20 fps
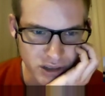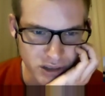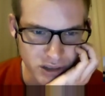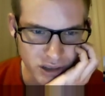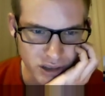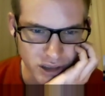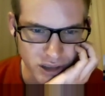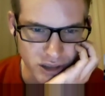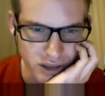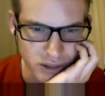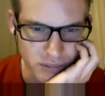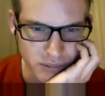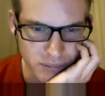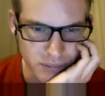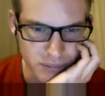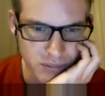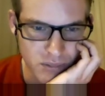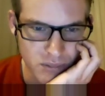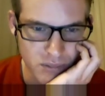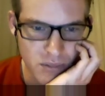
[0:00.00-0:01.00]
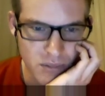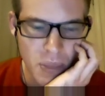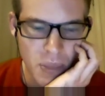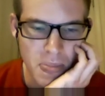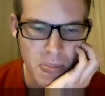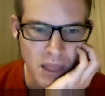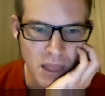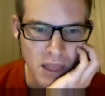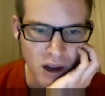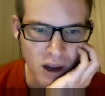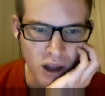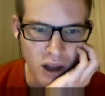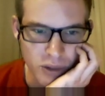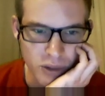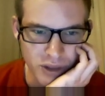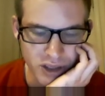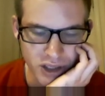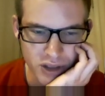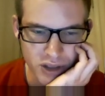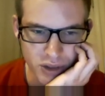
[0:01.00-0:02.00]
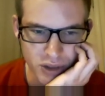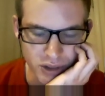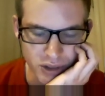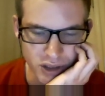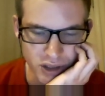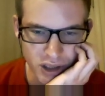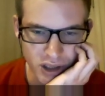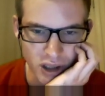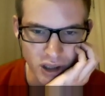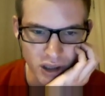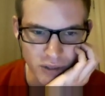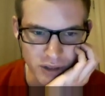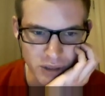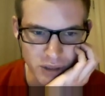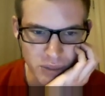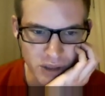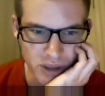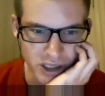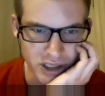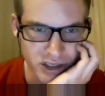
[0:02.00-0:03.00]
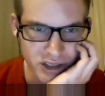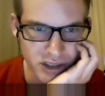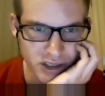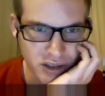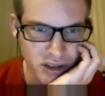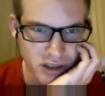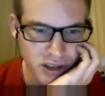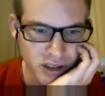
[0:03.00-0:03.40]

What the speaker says: all the residuals are all over the place.